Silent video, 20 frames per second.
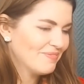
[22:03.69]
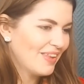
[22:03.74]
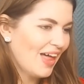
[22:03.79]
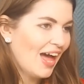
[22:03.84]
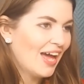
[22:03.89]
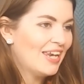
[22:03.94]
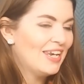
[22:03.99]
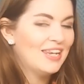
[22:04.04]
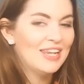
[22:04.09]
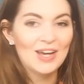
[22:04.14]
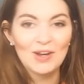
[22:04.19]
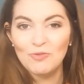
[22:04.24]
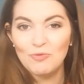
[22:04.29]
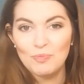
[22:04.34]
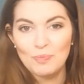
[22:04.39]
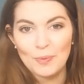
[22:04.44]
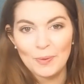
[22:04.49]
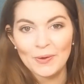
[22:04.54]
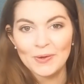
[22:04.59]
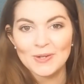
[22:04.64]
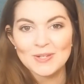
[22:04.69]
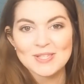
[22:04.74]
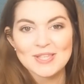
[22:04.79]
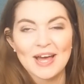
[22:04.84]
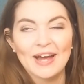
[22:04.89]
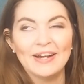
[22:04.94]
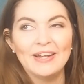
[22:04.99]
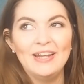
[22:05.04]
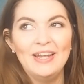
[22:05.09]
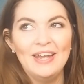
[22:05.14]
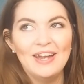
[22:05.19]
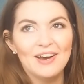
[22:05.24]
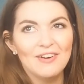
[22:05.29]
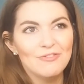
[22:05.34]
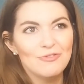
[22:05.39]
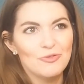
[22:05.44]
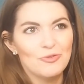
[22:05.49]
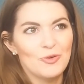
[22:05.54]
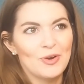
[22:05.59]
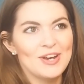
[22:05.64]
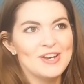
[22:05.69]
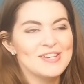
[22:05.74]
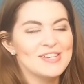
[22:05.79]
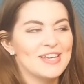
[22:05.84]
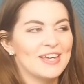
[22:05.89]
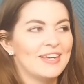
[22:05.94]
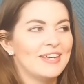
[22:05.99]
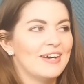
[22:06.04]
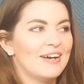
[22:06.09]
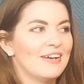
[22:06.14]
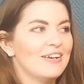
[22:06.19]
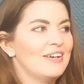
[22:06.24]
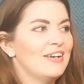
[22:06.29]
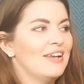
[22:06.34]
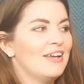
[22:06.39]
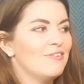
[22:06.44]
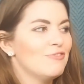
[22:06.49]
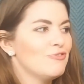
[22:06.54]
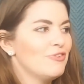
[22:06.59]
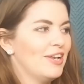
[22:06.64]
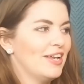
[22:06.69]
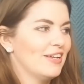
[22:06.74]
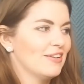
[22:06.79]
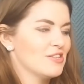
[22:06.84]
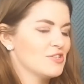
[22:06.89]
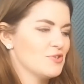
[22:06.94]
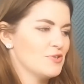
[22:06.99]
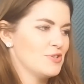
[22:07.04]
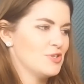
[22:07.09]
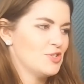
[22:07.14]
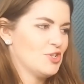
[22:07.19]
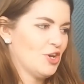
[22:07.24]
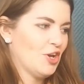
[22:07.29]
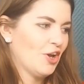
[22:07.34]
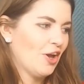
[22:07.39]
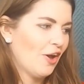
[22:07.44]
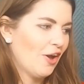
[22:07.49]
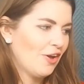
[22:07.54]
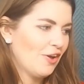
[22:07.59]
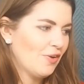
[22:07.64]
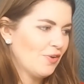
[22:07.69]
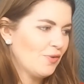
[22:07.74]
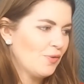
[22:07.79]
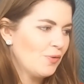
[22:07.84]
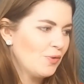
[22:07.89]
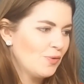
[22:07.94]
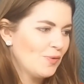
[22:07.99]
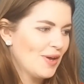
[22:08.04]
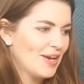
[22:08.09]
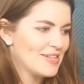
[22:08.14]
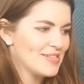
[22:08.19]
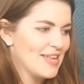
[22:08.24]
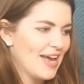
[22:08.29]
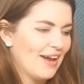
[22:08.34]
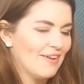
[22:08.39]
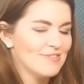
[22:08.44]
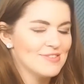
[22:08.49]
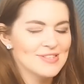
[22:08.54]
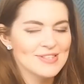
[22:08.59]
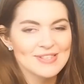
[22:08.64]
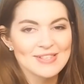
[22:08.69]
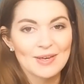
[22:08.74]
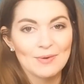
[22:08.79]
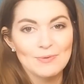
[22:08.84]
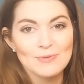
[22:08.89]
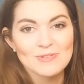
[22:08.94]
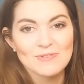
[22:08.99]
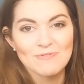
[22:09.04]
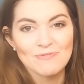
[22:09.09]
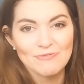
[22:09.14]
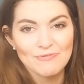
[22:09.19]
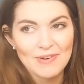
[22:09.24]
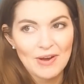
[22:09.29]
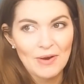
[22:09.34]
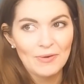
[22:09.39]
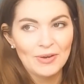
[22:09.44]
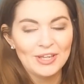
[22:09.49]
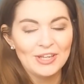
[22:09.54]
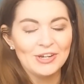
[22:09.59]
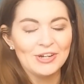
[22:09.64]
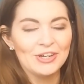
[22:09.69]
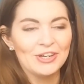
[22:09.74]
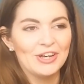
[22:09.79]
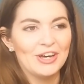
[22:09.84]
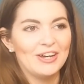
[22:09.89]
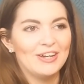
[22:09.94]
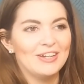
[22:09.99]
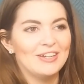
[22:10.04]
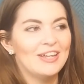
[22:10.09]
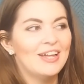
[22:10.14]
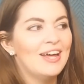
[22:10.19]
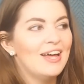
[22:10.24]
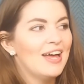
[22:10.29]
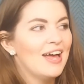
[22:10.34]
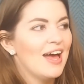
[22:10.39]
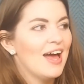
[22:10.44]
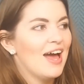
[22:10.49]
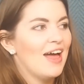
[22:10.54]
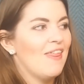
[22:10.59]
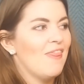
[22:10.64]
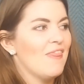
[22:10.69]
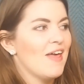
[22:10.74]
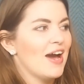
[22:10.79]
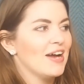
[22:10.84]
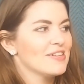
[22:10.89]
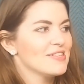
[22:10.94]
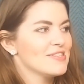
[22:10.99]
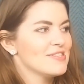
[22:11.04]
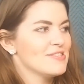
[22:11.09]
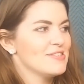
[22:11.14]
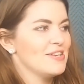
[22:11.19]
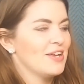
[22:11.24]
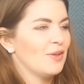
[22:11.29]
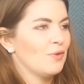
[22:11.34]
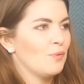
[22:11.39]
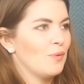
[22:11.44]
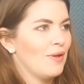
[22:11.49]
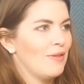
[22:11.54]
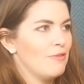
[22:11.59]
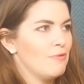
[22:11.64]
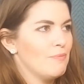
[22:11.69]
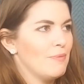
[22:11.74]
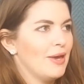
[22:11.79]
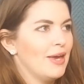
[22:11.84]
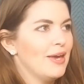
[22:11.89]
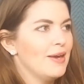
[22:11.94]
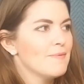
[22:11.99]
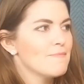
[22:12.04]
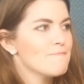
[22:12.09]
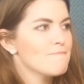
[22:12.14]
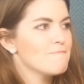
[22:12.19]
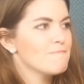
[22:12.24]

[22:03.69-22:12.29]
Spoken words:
I love books, I love reading, I love literature. I always have since I was a very young girl, and that's still with me.